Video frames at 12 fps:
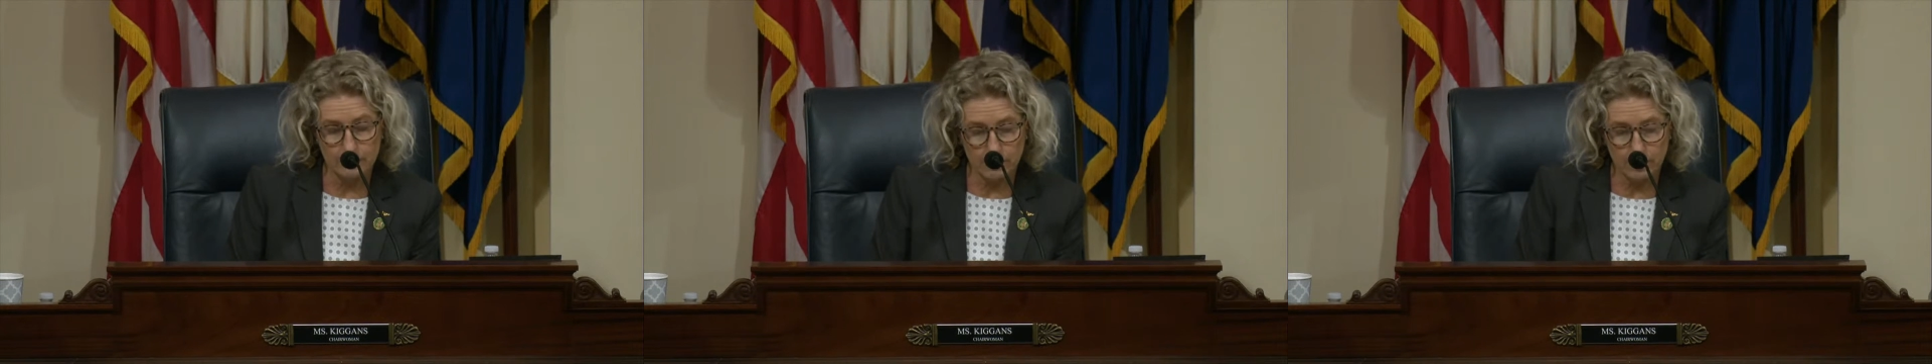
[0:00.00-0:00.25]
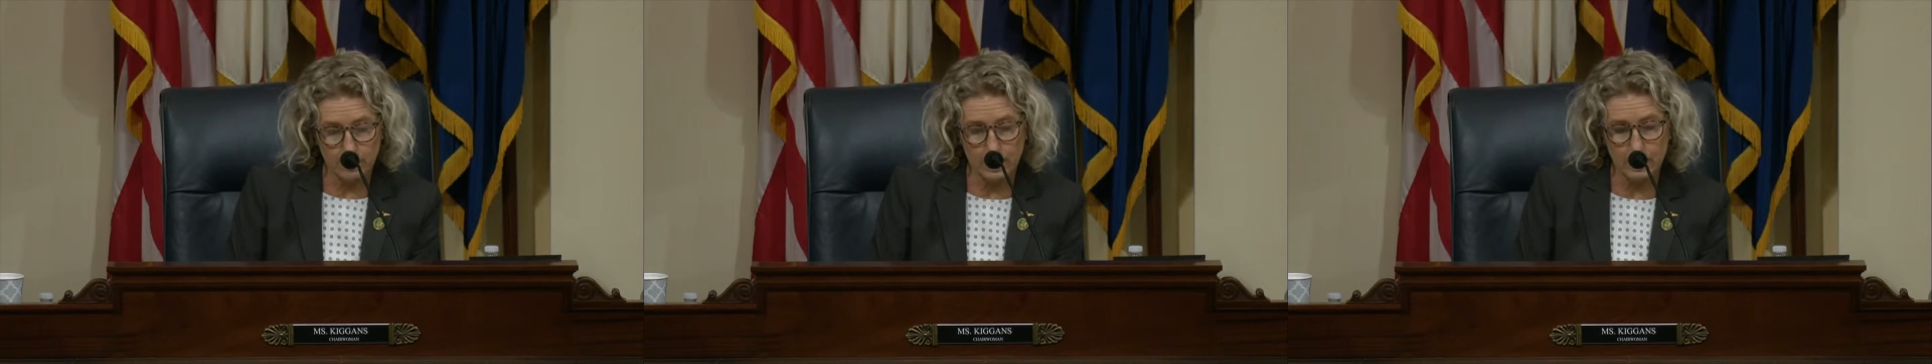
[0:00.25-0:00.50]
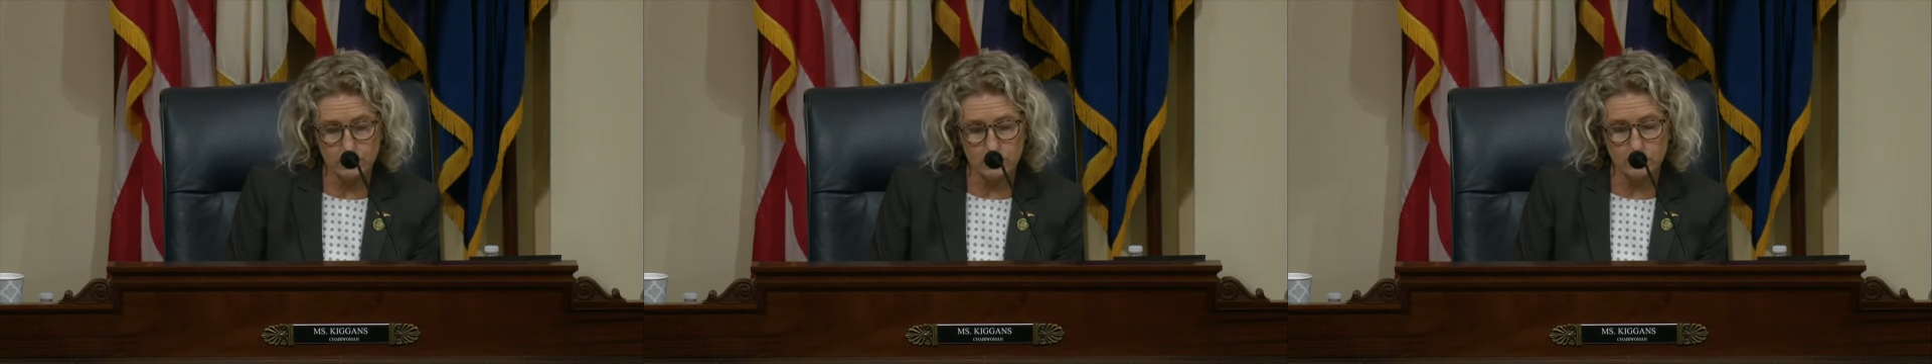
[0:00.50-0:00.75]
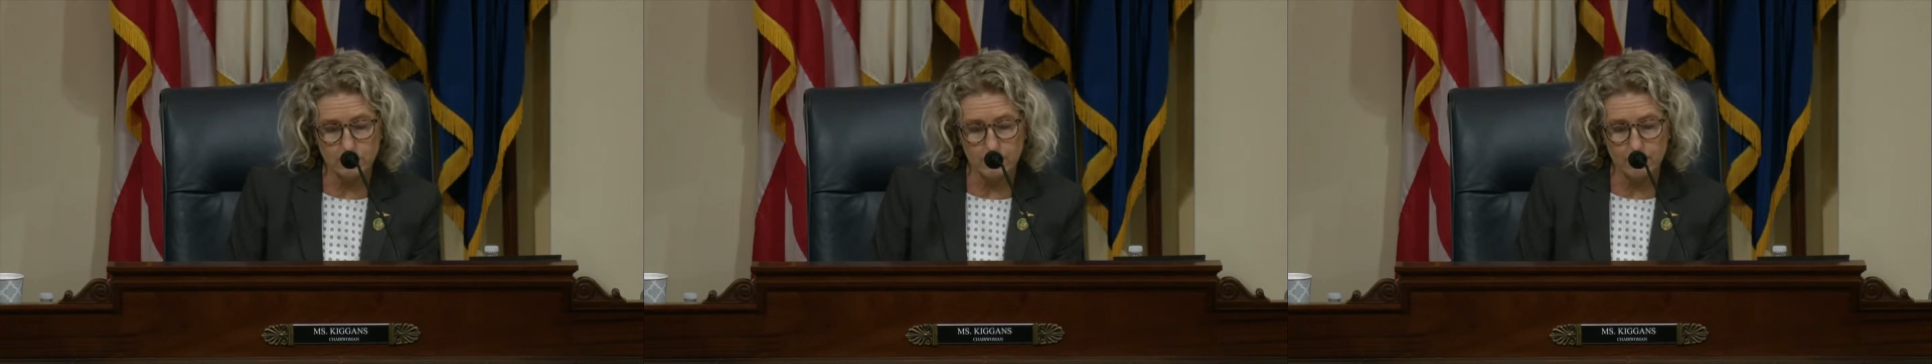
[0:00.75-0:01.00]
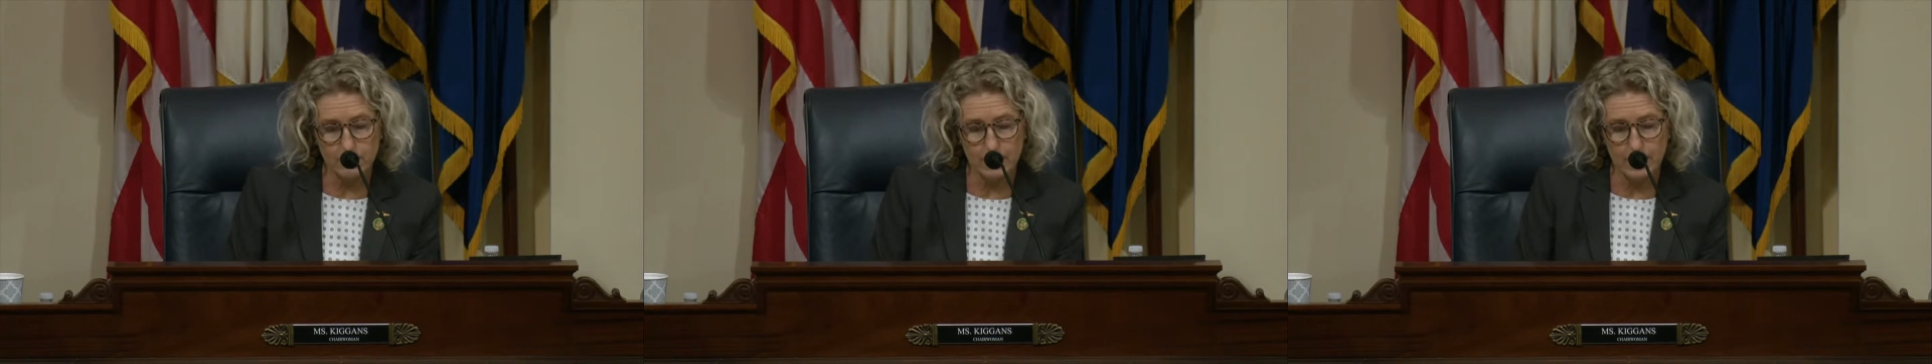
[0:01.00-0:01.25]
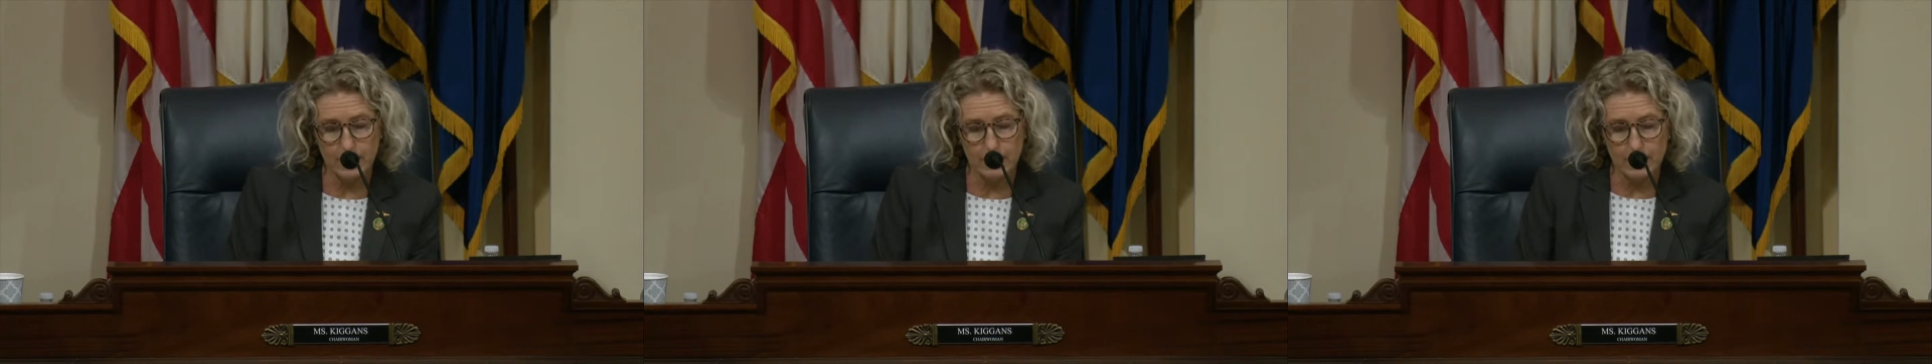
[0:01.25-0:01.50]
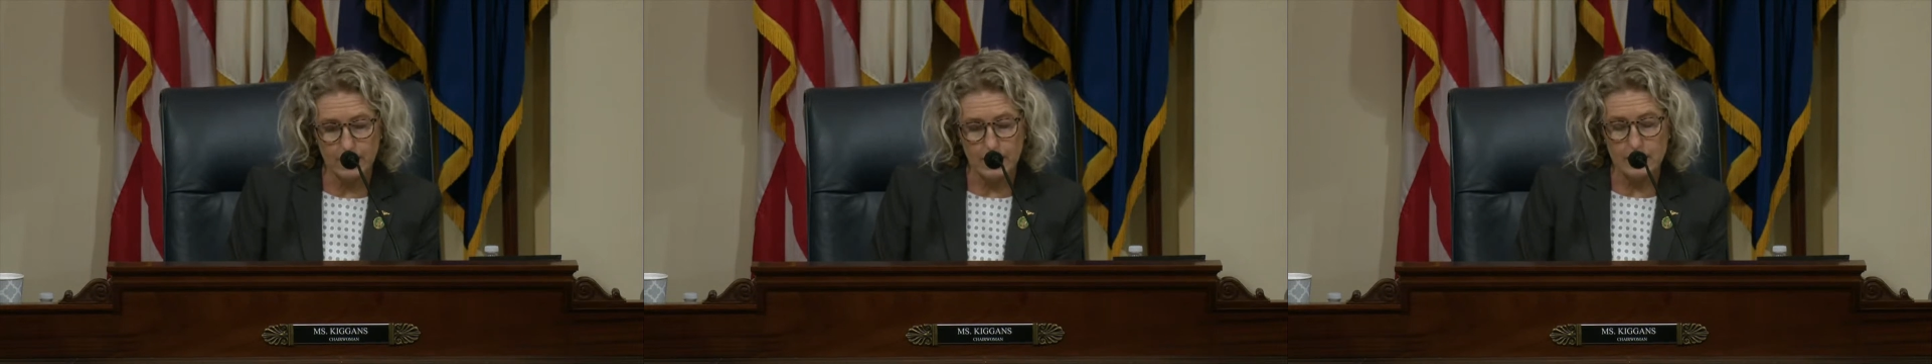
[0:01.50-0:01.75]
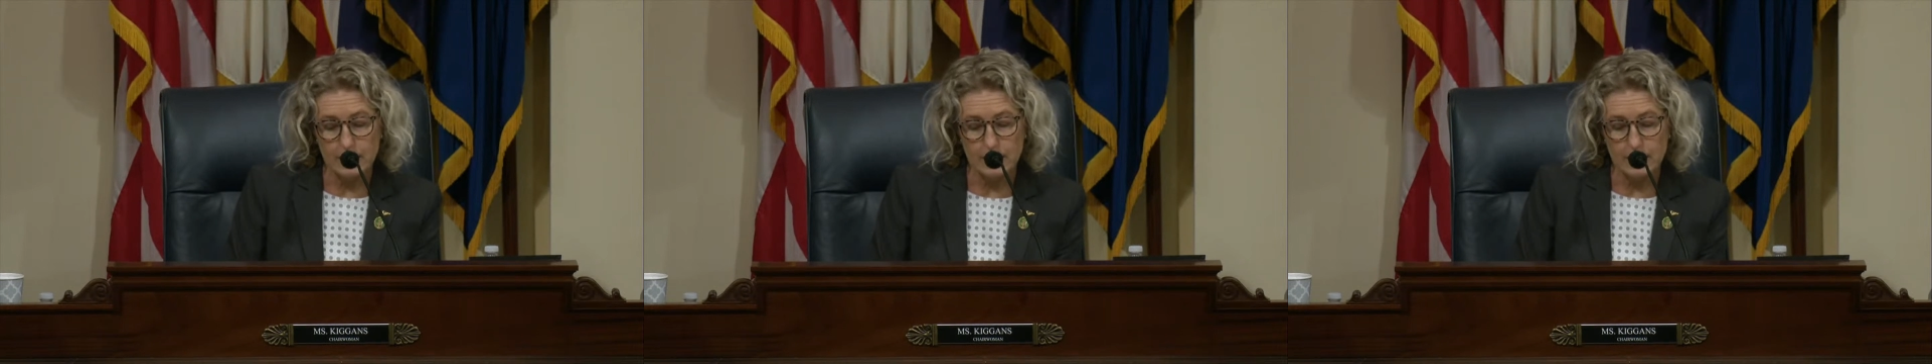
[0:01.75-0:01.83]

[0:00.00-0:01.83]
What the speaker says: there are occasions when the VA